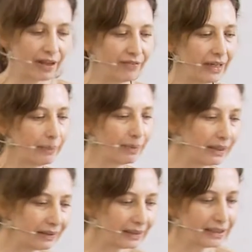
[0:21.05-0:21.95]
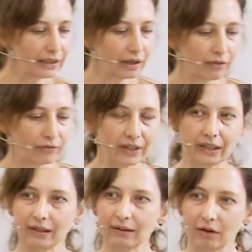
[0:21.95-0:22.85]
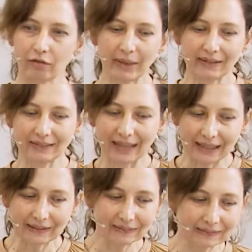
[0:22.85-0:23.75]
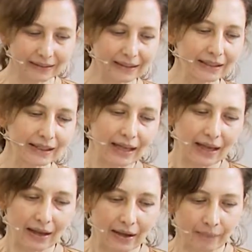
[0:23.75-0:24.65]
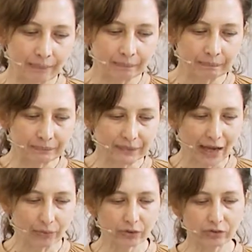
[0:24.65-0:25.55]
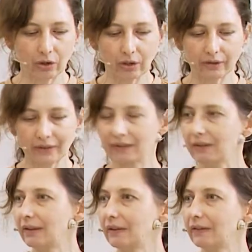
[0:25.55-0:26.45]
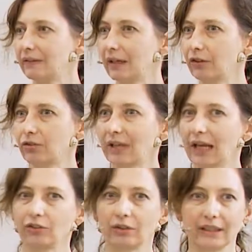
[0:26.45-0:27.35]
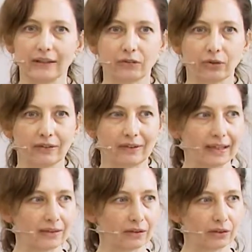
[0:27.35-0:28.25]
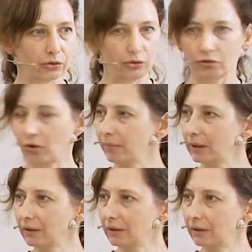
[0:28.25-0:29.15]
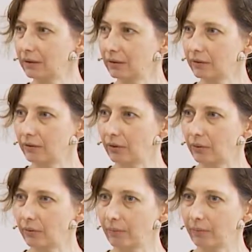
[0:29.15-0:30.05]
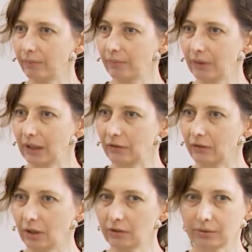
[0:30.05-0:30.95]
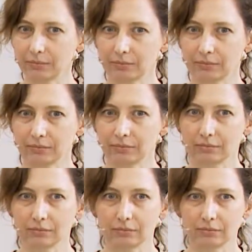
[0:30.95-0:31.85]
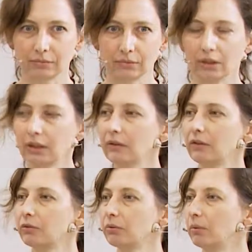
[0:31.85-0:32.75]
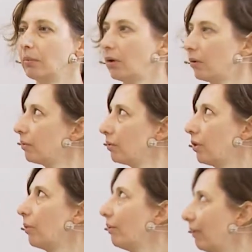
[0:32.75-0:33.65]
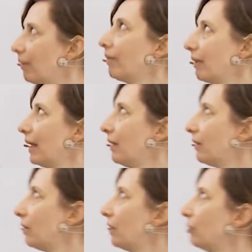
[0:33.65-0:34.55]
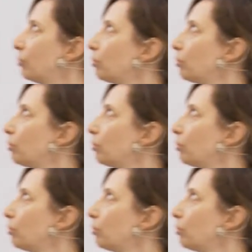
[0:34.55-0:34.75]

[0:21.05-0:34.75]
availability of my slides. I was told that this session actually is translated into German, so it's not? Not in this room. Not in this room, oh, so then it's not even